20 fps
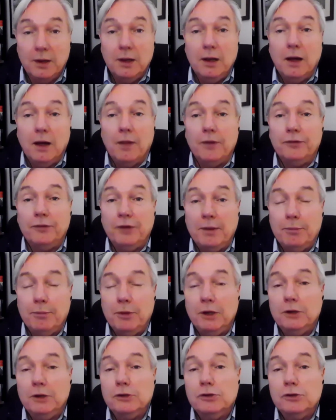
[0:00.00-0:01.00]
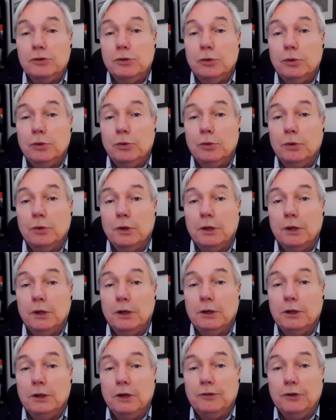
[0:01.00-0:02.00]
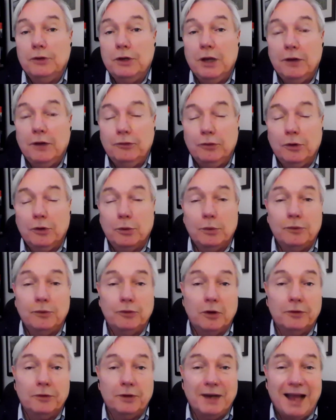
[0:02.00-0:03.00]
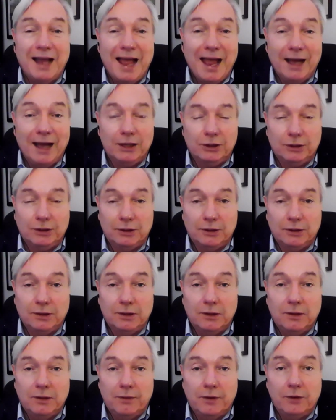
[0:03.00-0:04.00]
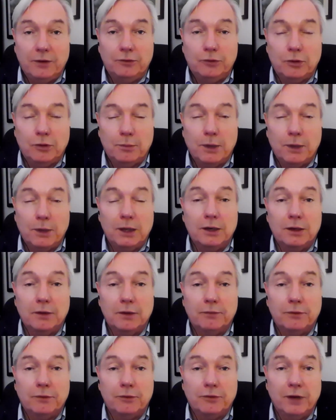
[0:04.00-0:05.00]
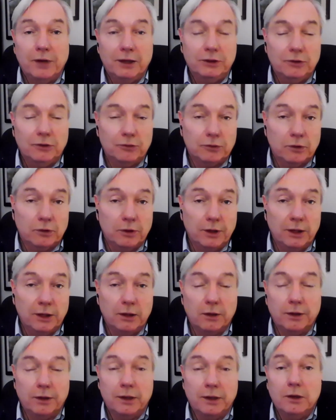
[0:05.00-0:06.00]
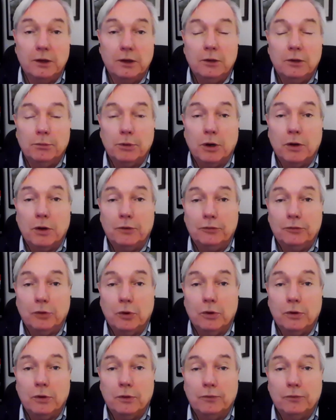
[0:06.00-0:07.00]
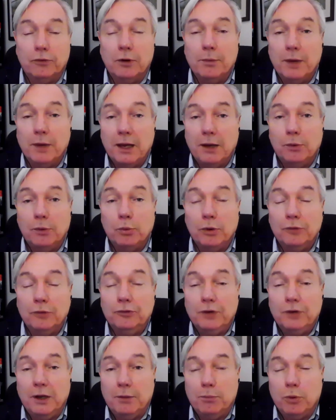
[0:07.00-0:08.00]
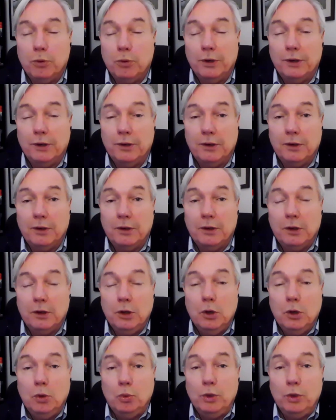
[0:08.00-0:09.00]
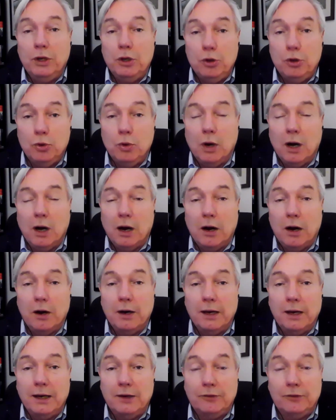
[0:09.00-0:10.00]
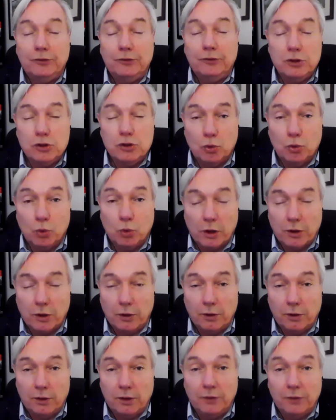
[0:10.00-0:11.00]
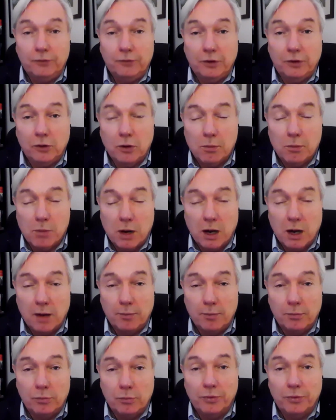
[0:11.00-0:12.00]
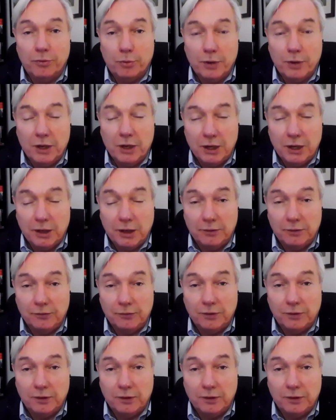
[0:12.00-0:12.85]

The same thing is true. Is a test going to result in action that is going to make a difference, not just clinically, but also from a risk standpoint? When you are an essential worker, a single mom with 3 kids,